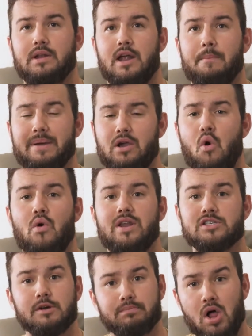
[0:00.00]
Now, Bitcoin
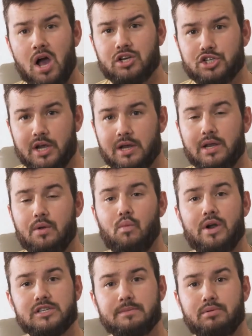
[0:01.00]
is a blockchain. And
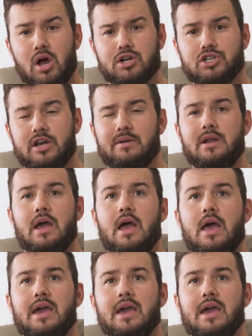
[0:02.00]
what is a blockchain?